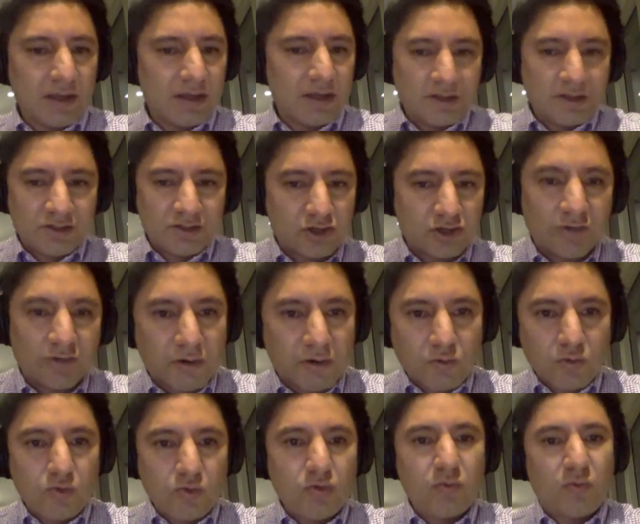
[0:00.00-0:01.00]
server
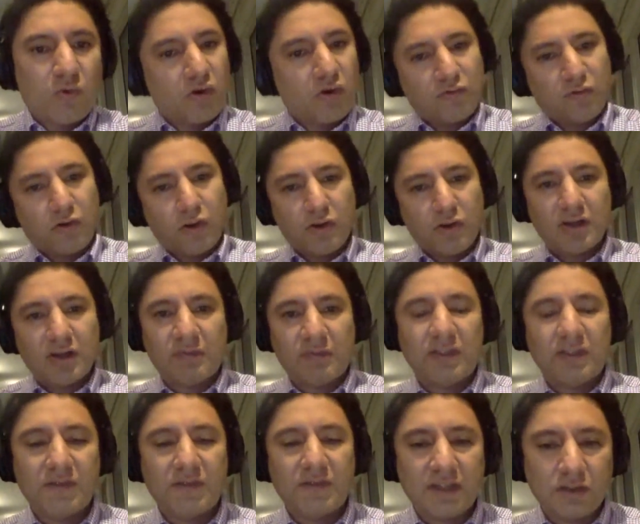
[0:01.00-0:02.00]
room or following a
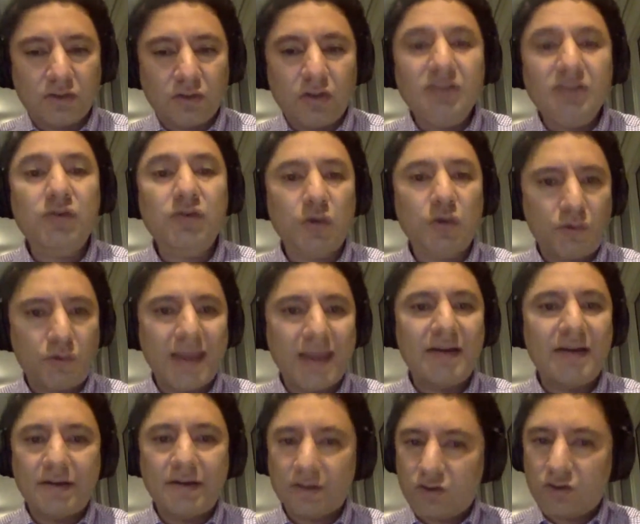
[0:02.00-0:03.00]
specific technology. We're
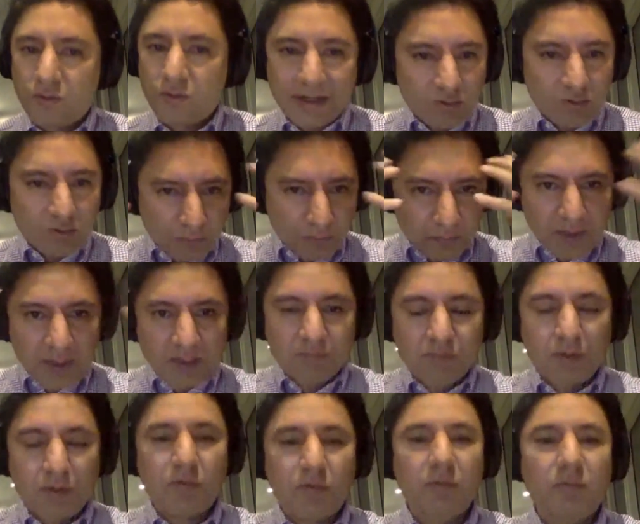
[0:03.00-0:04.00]
rather trying to pick
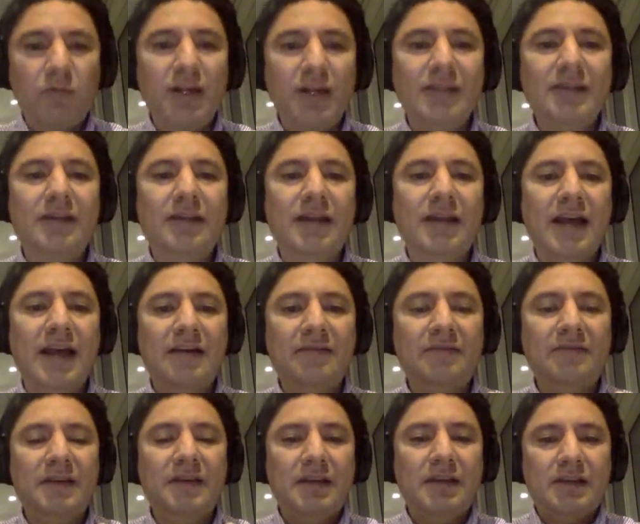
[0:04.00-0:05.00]
people's brain and have
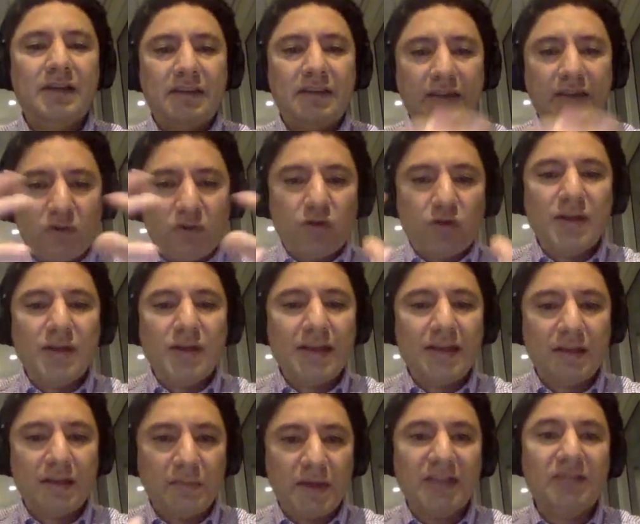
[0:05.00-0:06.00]
them create the
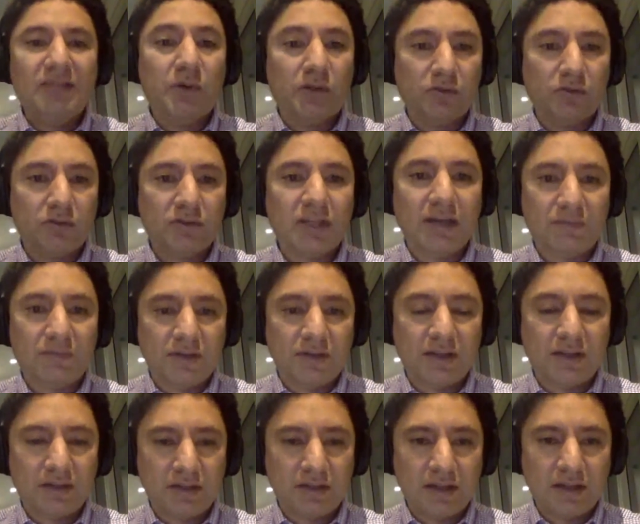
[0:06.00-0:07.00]
best prototypes that
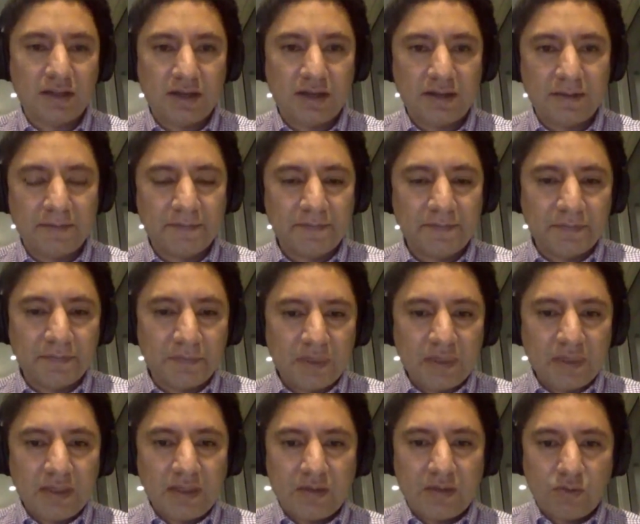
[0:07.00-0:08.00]

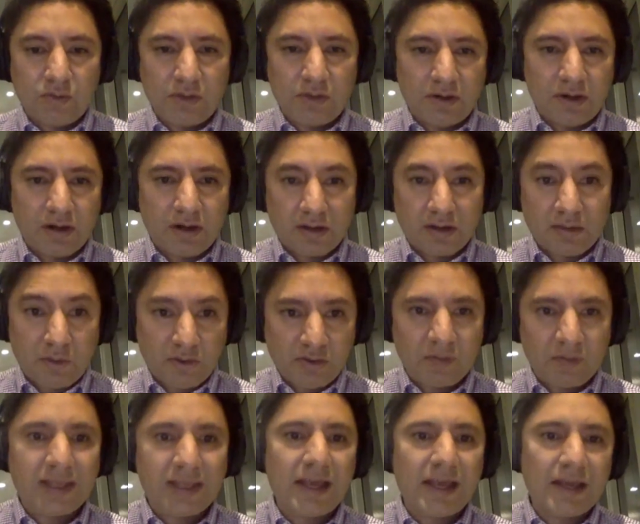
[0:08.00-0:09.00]
we possibly
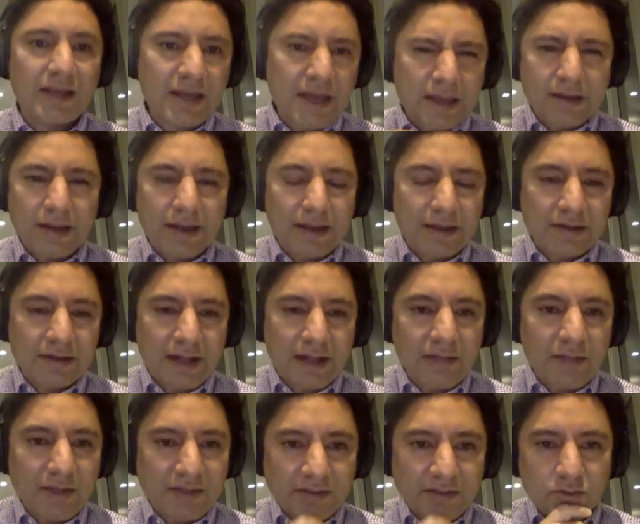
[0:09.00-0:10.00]
can. And I'll
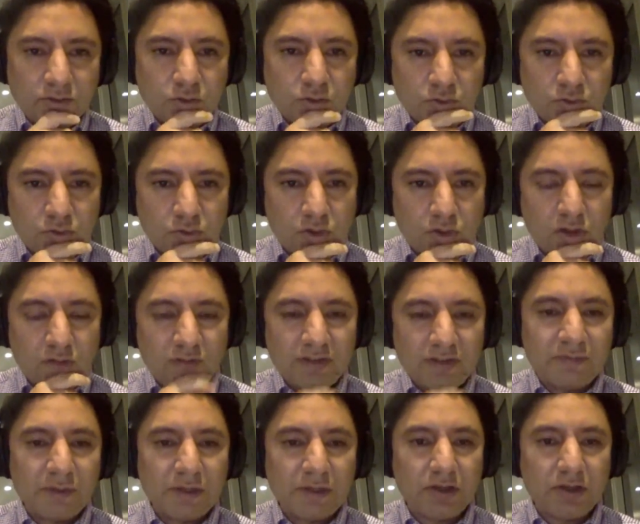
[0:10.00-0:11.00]
pass it to Clovis,
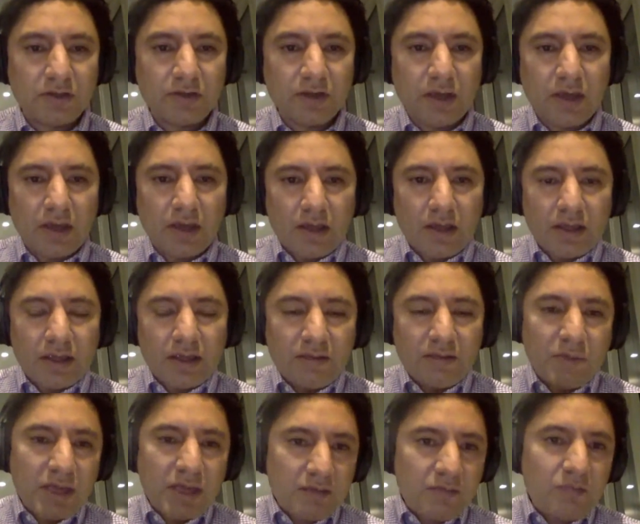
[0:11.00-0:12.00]
because he
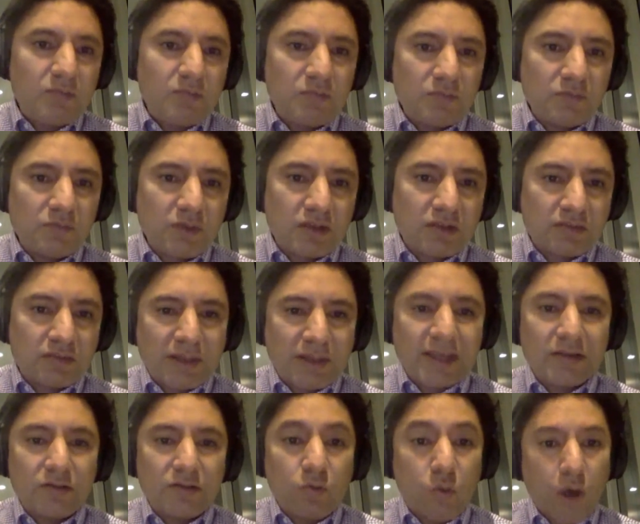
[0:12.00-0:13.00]
may
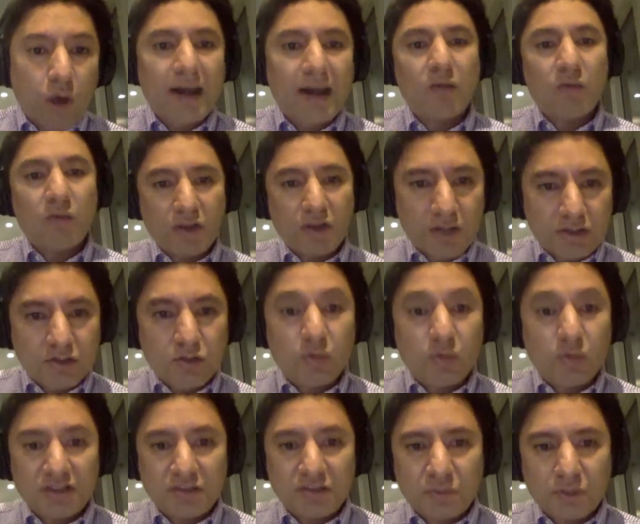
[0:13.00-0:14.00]
explain what are we going to do with
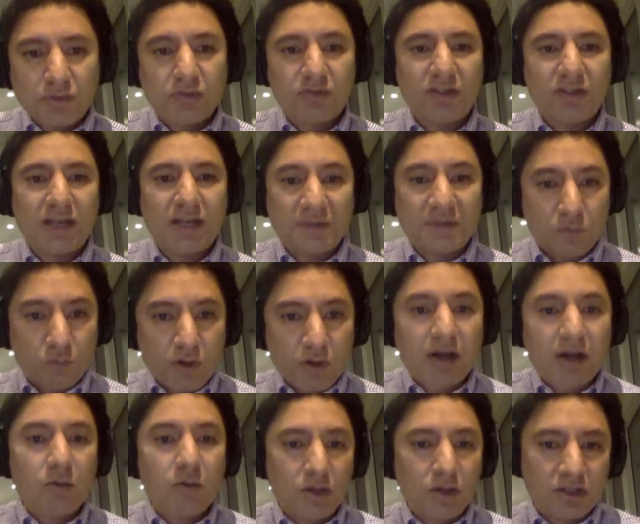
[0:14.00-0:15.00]
these prototypes and where are
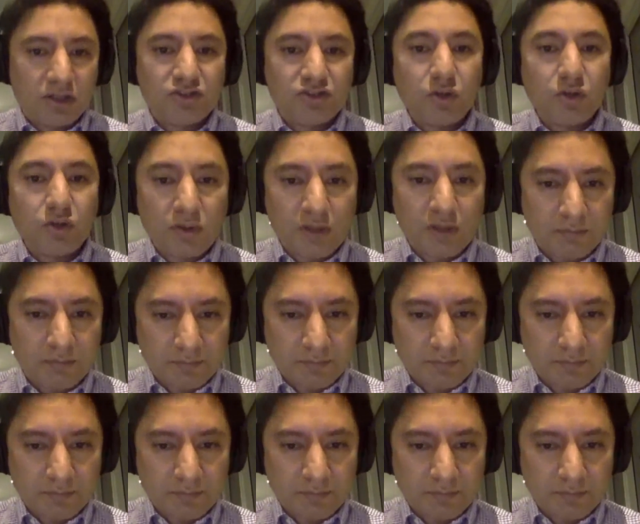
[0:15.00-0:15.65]
we going to show them.